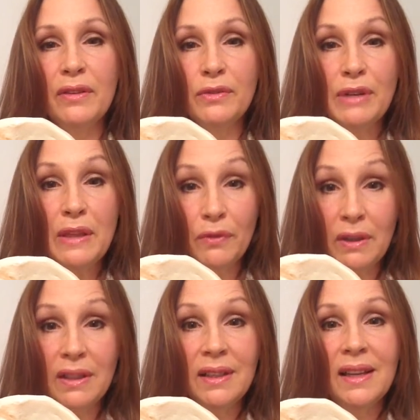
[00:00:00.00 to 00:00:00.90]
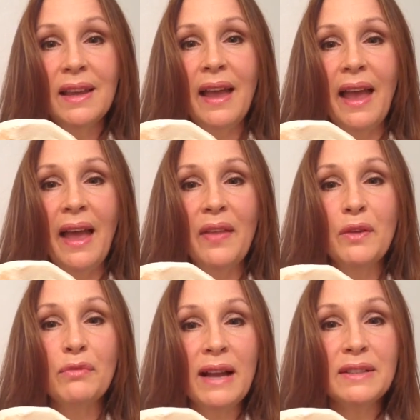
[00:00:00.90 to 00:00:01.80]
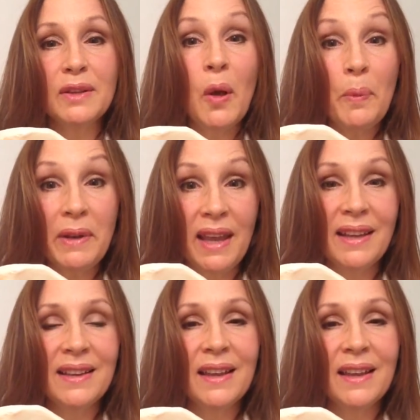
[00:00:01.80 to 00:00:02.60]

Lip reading: urethral and the rectal opening